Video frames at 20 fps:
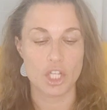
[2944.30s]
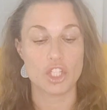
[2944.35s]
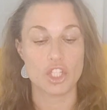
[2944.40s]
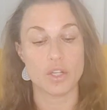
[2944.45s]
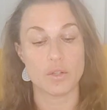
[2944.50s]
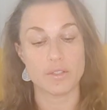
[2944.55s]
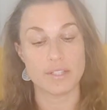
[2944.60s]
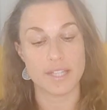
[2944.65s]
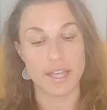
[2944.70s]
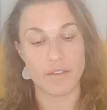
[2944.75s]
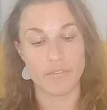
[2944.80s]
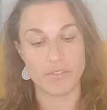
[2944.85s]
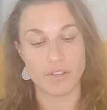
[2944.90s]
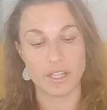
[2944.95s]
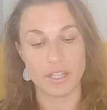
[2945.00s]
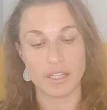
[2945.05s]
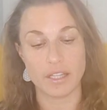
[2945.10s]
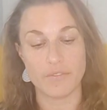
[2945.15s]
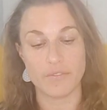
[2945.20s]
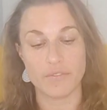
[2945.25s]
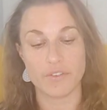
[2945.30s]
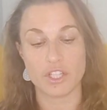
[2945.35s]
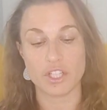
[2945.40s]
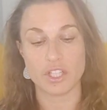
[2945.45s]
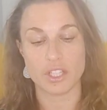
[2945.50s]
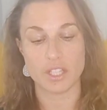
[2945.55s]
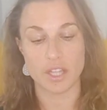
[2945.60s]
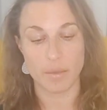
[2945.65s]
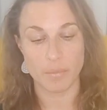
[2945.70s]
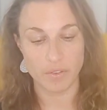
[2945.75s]
So definitely for
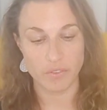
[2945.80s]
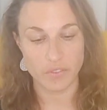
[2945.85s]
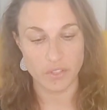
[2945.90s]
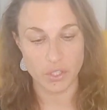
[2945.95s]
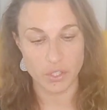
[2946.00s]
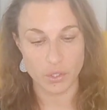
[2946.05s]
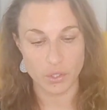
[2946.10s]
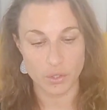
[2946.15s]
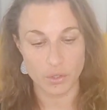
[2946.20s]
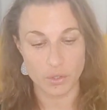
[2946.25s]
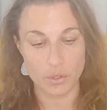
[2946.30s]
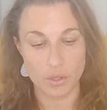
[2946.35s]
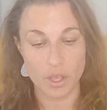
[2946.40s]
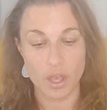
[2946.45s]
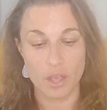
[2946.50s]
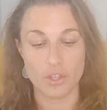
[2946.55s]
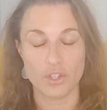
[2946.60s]
some of you,